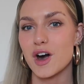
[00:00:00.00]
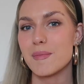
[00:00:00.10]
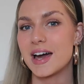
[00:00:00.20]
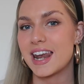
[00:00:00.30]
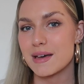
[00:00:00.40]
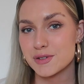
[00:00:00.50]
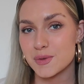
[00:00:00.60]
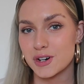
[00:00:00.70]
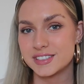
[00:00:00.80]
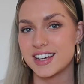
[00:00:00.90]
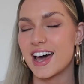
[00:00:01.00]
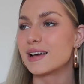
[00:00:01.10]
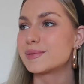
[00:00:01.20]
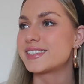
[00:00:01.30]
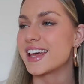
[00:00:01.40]
got my lemon water,
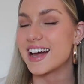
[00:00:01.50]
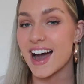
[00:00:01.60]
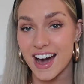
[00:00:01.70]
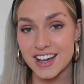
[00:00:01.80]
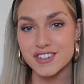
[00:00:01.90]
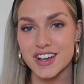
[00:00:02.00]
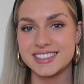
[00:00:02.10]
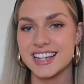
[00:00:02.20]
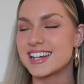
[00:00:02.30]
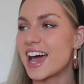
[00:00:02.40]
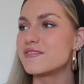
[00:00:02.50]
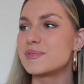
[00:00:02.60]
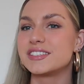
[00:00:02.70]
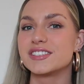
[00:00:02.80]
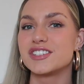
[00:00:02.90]
I'm staying hydrated, I've
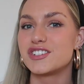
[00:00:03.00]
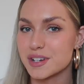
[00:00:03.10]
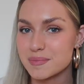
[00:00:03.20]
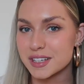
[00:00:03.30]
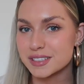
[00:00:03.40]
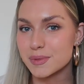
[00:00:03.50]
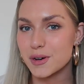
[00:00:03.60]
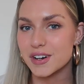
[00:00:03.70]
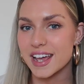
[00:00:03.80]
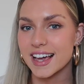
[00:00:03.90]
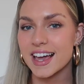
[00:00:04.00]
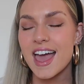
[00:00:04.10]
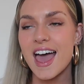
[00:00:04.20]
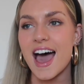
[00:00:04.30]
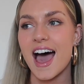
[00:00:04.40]
been to the gym this morning,
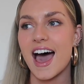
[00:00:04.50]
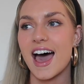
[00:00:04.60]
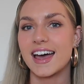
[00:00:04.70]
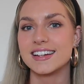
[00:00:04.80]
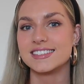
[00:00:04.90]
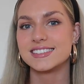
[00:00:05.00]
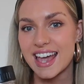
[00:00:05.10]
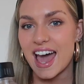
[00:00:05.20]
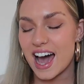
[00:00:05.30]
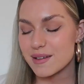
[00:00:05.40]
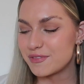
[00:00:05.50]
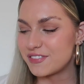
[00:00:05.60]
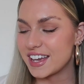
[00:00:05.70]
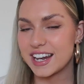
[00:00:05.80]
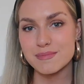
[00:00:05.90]
and yeah, I'm
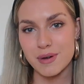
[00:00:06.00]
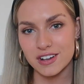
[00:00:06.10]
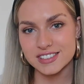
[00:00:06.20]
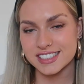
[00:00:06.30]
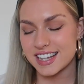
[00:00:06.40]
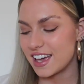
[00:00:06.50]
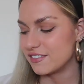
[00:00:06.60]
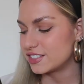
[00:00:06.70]
feeling positive.